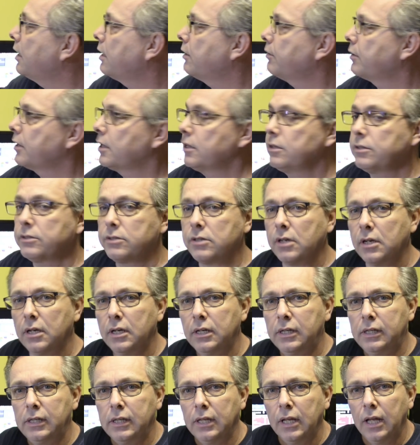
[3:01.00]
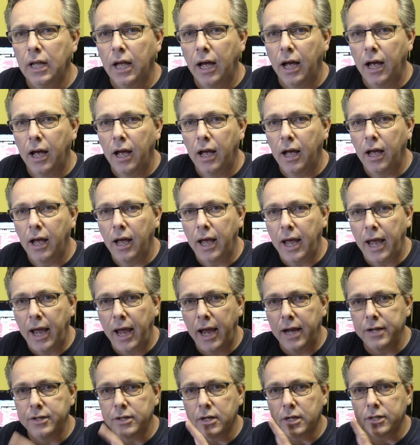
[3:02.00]
here it is.
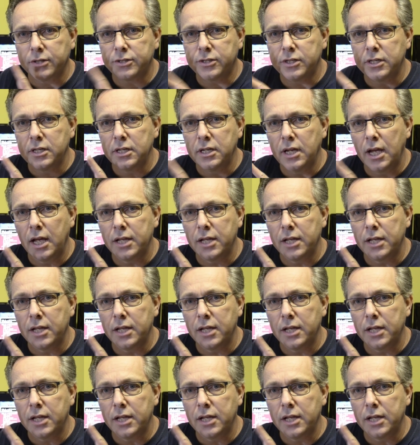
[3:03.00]
And you can see